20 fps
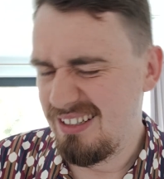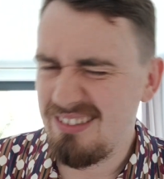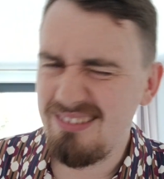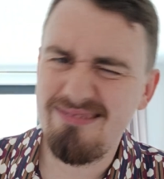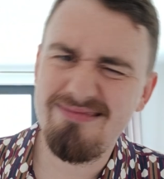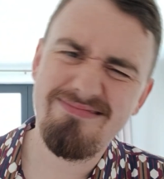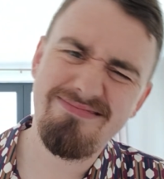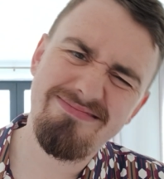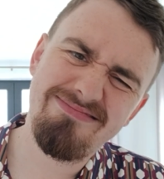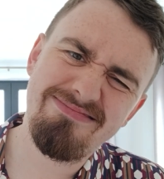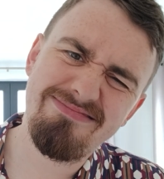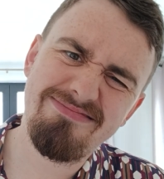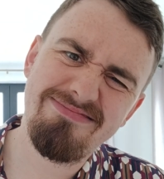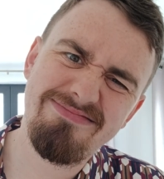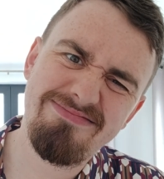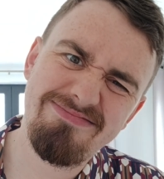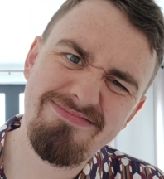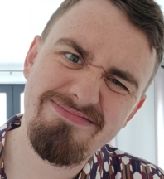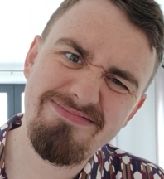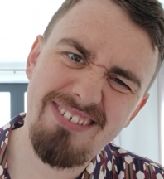And
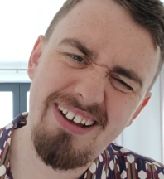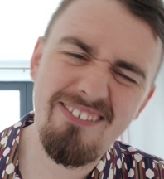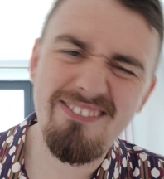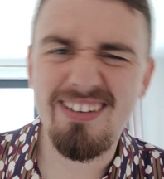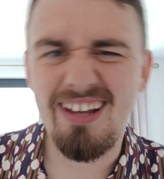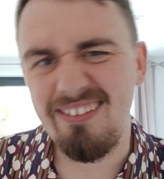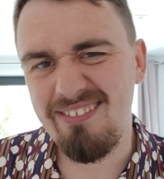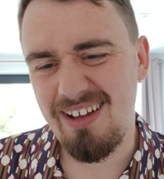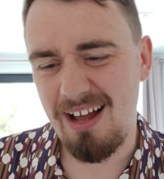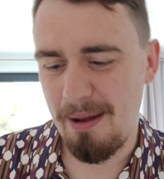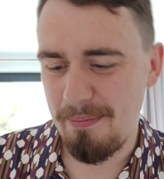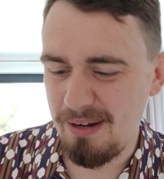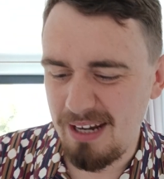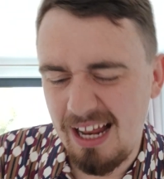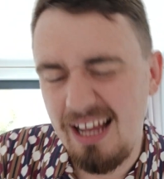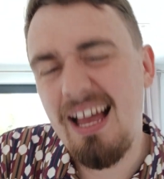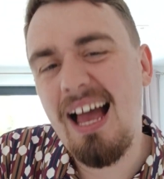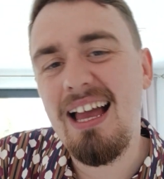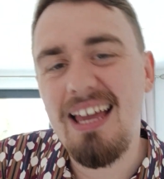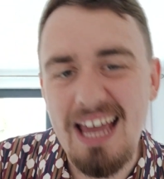
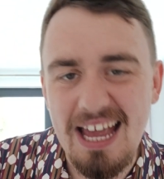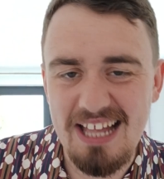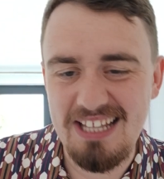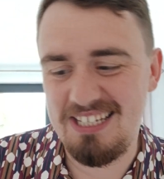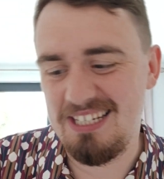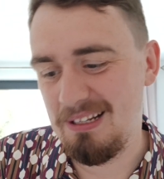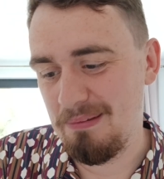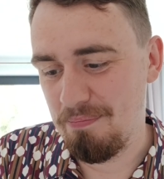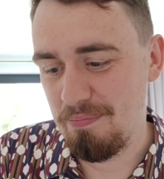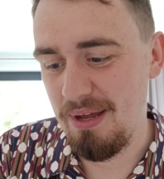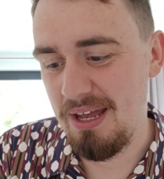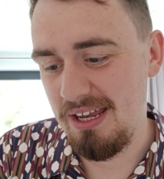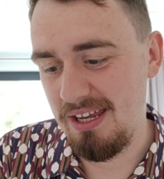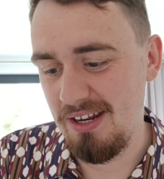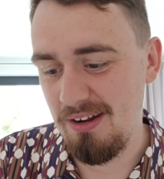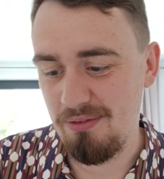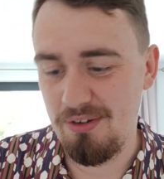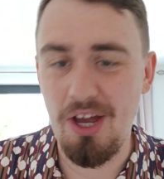I get it's still big.